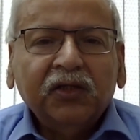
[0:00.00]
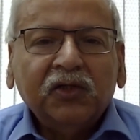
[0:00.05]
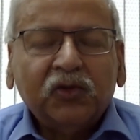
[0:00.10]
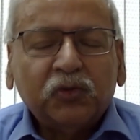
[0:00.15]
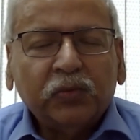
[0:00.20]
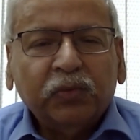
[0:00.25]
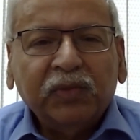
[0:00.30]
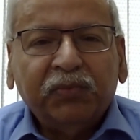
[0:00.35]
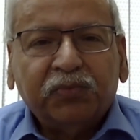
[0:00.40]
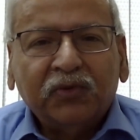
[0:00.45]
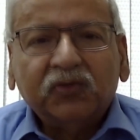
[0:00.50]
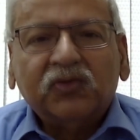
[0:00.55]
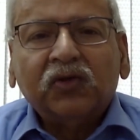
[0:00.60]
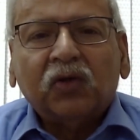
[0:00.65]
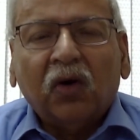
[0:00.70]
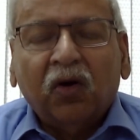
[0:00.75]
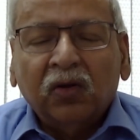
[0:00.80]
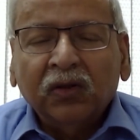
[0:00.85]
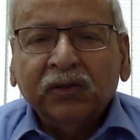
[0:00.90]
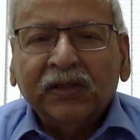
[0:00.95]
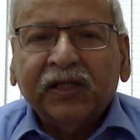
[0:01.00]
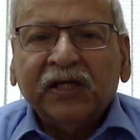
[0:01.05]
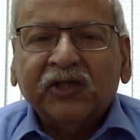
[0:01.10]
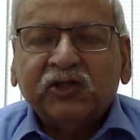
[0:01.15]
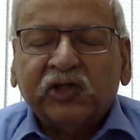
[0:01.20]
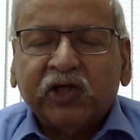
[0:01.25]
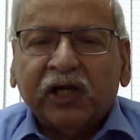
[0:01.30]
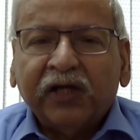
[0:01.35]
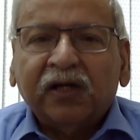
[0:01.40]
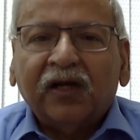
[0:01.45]
to be put on the
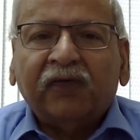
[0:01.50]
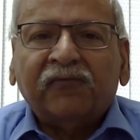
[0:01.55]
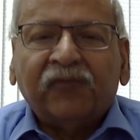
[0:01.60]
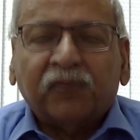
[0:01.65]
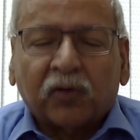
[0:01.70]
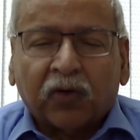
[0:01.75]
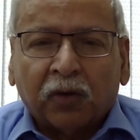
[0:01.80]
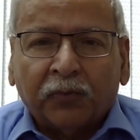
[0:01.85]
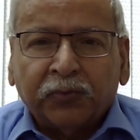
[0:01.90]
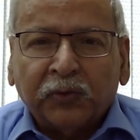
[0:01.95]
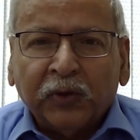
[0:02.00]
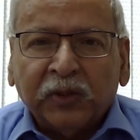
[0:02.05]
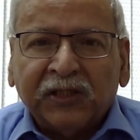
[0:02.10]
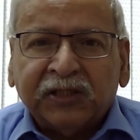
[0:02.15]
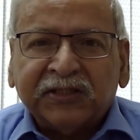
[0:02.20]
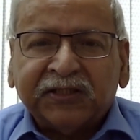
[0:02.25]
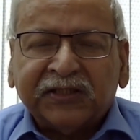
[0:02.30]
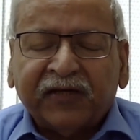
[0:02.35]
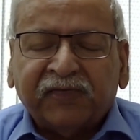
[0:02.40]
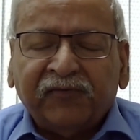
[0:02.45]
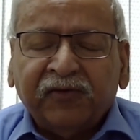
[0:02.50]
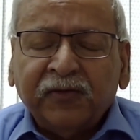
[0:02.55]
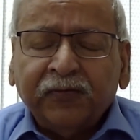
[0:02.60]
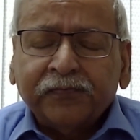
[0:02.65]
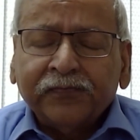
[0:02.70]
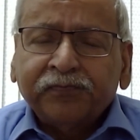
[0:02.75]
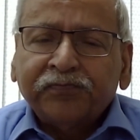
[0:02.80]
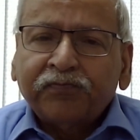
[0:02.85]
agenda for COP27.